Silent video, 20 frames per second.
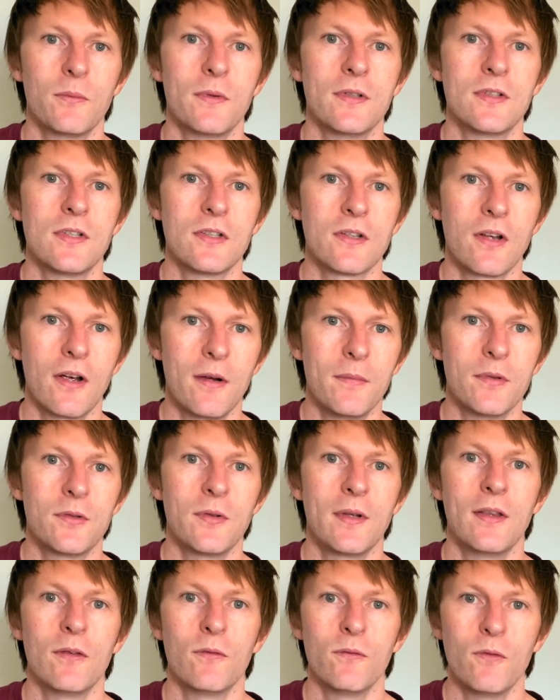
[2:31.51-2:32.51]
which is going
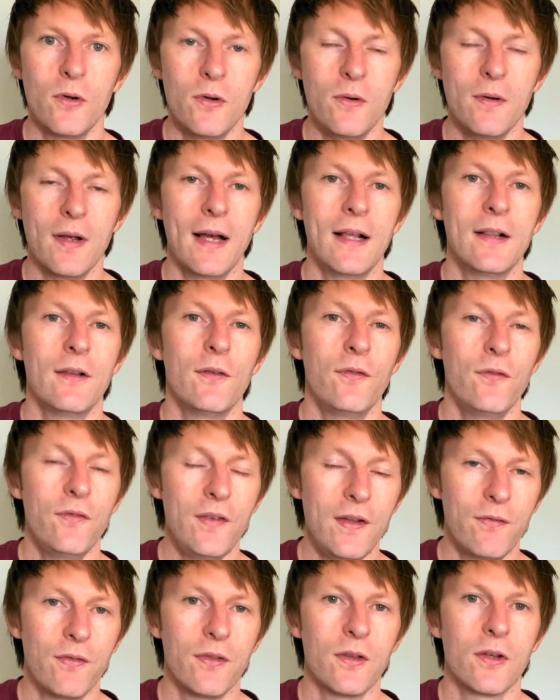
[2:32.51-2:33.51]
between the root and the
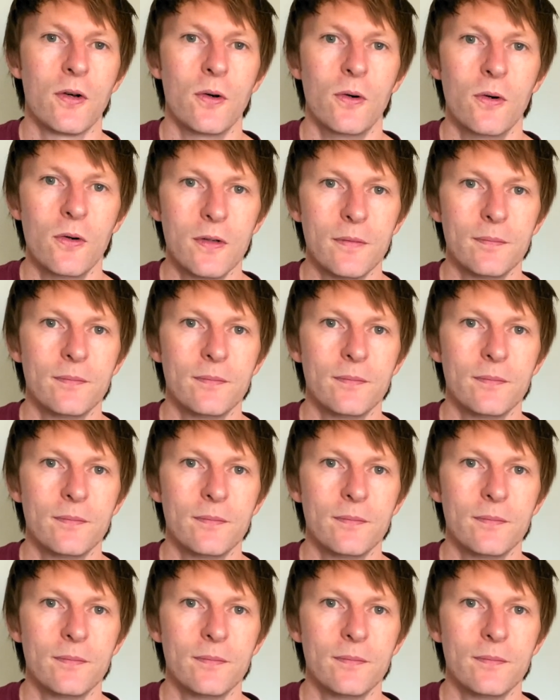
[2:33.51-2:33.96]
5th of the chord.